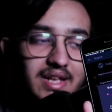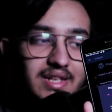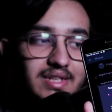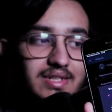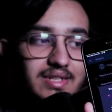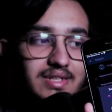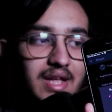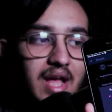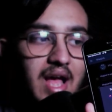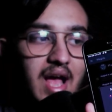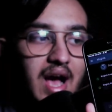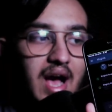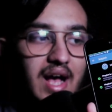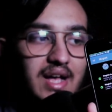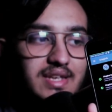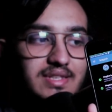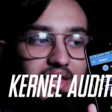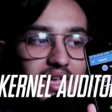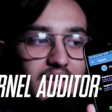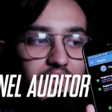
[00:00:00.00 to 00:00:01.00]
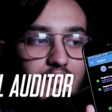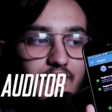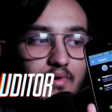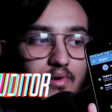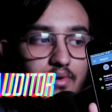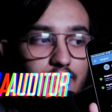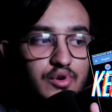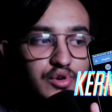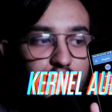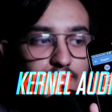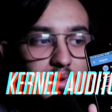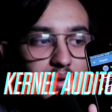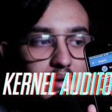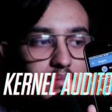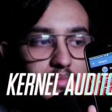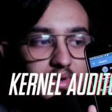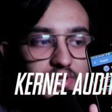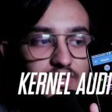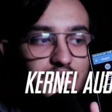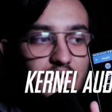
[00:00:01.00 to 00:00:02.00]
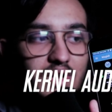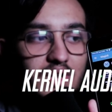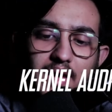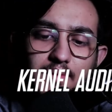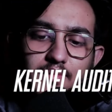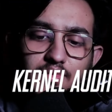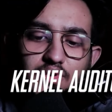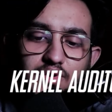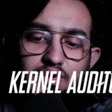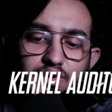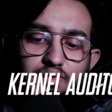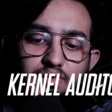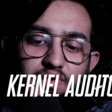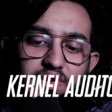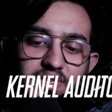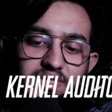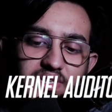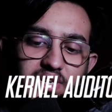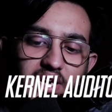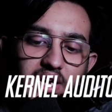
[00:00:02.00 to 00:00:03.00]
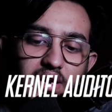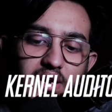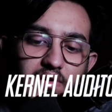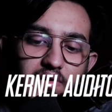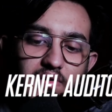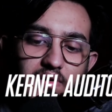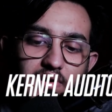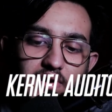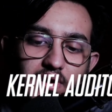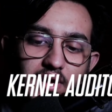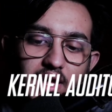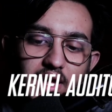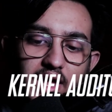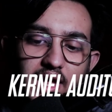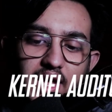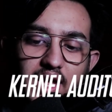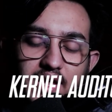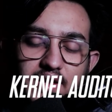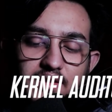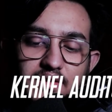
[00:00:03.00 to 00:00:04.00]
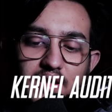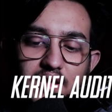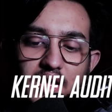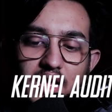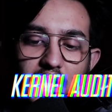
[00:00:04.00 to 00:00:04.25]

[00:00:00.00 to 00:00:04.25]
It's asking for root permission. I'm going to root checker again,